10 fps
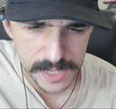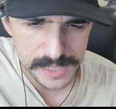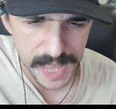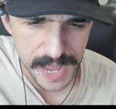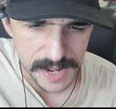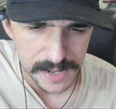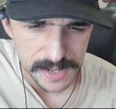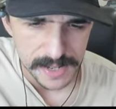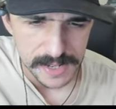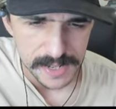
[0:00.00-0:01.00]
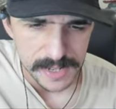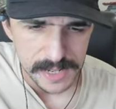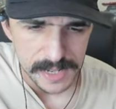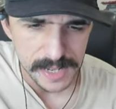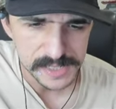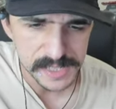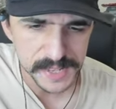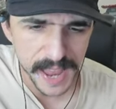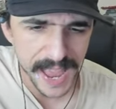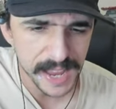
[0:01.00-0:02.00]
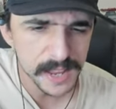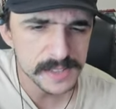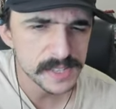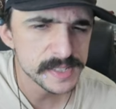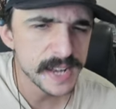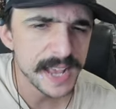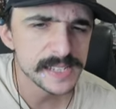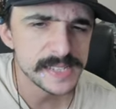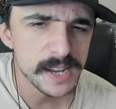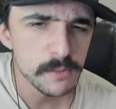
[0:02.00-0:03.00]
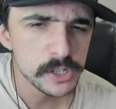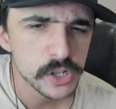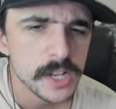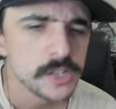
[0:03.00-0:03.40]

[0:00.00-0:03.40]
is that? Is this an egg? Is this an egg sandwich?